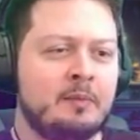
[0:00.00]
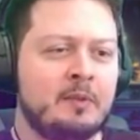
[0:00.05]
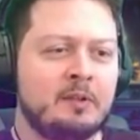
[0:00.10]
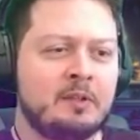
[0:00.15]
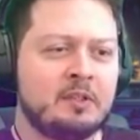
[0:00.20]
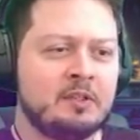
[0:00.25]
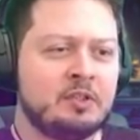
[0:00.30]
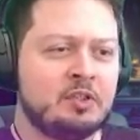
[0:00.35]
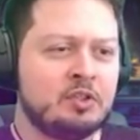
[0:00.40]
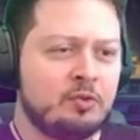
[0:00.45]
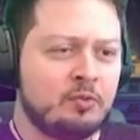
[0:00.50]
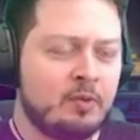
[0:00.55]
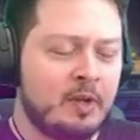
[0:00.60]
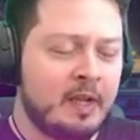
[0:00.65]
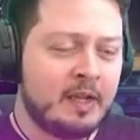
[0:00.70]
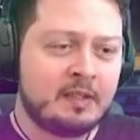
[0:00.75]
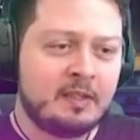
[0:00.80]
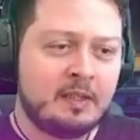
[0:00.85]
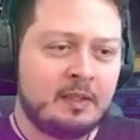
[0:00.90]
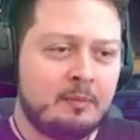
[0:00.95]

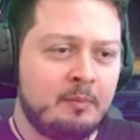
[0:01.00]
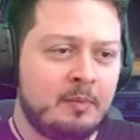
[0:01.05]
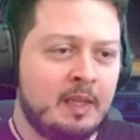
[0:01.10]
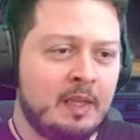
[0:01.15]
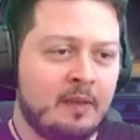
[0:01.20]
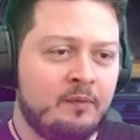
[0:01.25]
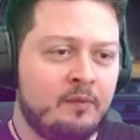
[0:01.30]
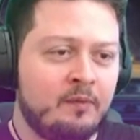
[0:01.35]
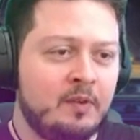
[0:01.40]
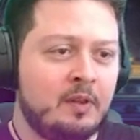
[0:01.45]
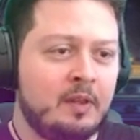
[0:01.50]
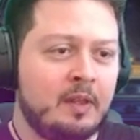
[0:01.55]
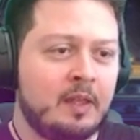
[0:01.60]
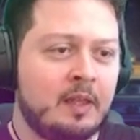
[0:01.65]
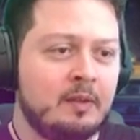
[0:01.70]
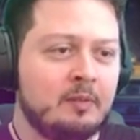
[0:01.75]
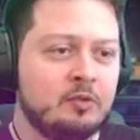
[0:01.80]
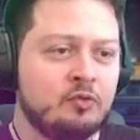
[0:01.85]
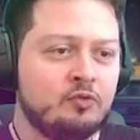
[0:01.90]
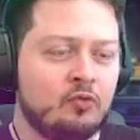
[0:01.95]
distracting me. I feel
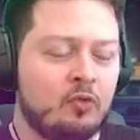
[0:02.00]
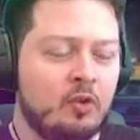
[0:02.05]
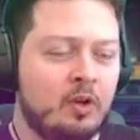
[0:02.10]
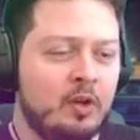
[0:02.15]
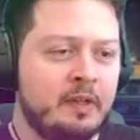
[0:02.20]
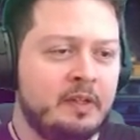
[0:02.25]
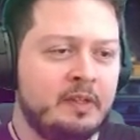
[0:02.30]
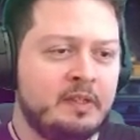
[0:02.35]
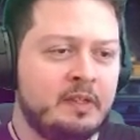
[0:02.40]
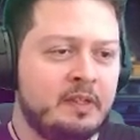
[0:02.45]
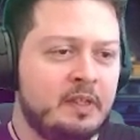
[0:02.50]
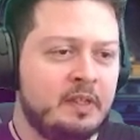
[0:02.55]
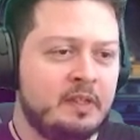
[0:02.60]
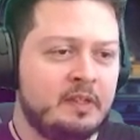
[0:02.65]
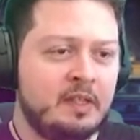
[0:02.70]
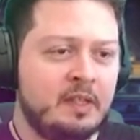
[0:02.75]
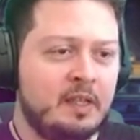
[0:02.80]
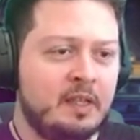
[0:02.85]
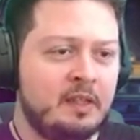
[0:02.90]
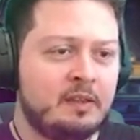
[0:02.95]
like drawn to the
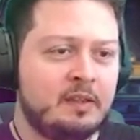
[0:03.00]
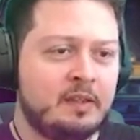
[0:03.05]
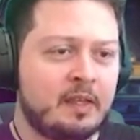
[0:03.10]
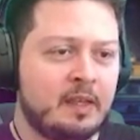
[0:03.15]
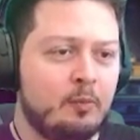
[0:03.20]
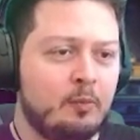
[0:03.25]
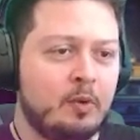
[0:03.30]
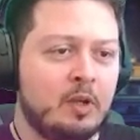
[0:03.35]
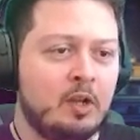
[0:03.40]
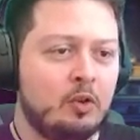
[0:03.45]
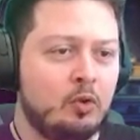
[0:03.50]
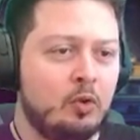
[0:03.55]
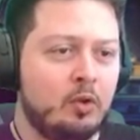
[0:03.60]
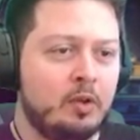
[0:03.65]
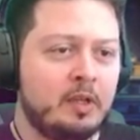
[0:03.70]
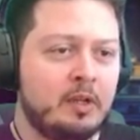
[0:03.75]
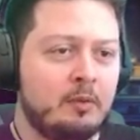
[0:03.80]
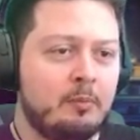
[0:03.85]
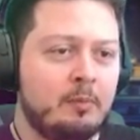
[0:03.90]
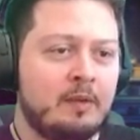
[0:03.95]
teeth. Like I want to
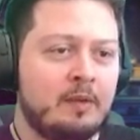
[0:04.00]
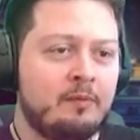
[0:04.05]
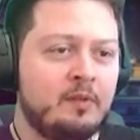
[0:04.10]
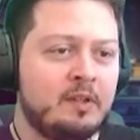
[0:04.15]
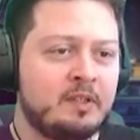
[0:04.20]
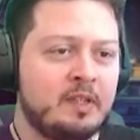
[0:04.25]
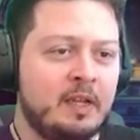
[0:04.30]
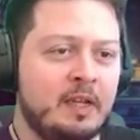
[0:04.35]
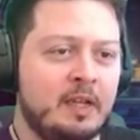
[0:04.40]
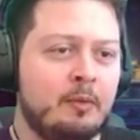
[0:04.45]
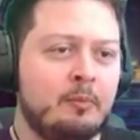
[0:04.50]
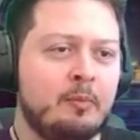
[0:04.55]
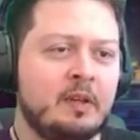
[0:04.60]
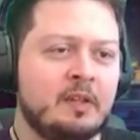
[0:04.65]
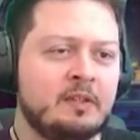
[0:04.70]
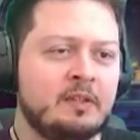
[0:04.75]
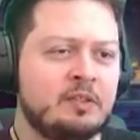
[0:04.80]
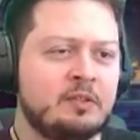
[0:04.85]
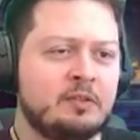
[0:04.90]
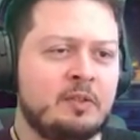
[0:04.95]
look at them every time, and
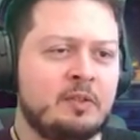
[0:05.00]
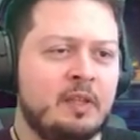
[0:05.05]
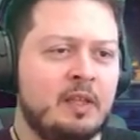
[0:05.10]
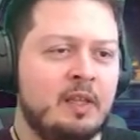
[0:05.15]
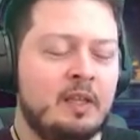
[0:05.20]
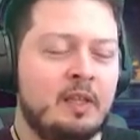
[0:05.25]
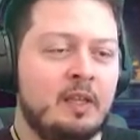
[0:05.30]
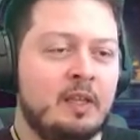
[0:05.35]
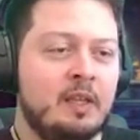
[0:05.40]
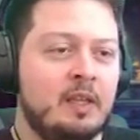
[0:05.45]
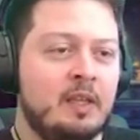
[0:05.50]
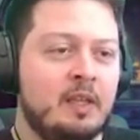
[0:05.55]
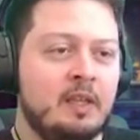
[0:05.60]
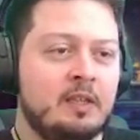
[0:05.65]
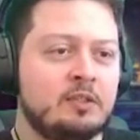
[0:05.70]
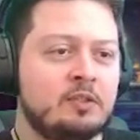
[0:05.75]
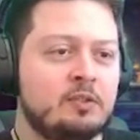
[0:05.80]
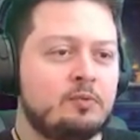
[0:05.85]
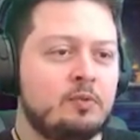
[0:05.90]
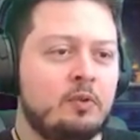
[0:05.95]
it
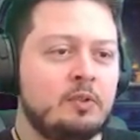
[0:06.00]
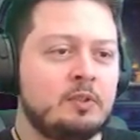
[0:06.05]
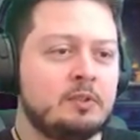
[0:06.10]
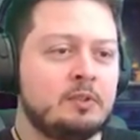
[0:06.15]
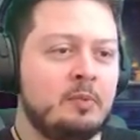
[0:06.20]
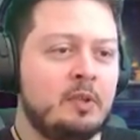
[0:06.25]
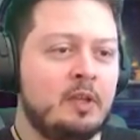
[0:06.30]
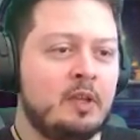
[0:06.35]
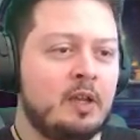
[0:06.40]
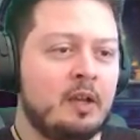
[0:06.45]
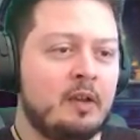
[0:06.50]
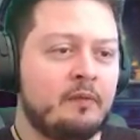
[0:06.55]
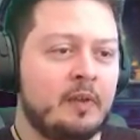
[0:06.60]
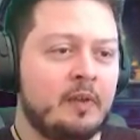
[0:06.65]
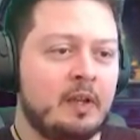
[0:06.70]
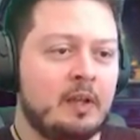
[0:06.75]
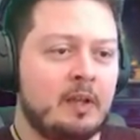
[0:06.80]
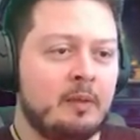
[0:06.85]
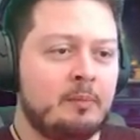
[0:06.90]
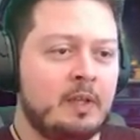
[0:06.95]
just throws me off.
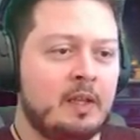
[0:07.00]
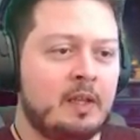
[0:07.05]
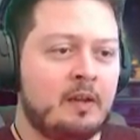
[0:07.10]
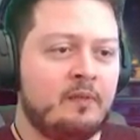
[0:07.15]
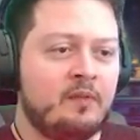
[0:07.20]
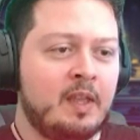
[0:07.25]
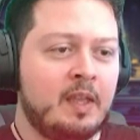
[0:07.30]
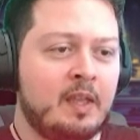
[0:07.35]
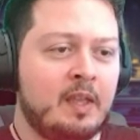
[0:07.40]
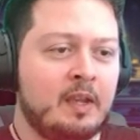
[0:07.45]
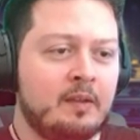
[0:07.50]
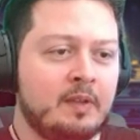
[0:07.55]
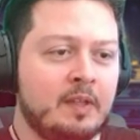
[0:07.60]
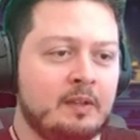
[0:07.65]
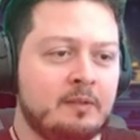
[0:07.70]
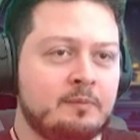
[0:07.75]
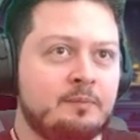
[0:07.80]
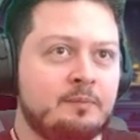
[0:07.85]
I'm not a fan of it.